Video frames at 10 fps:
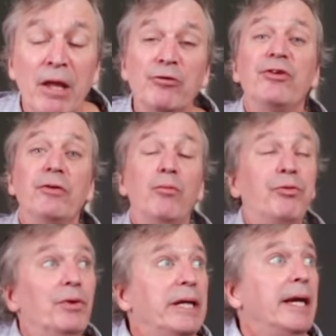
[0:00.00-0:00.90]
So just loop
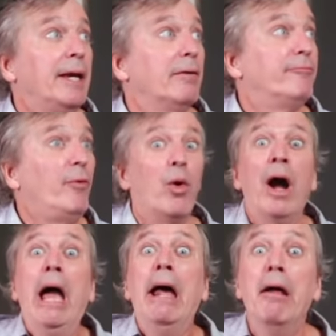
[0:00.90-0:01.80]
3 and 4.
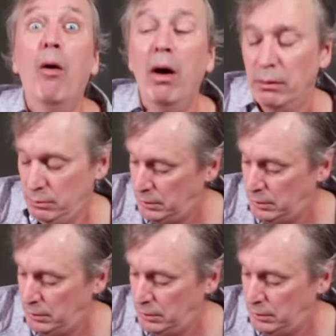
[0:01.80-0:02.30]
And a 1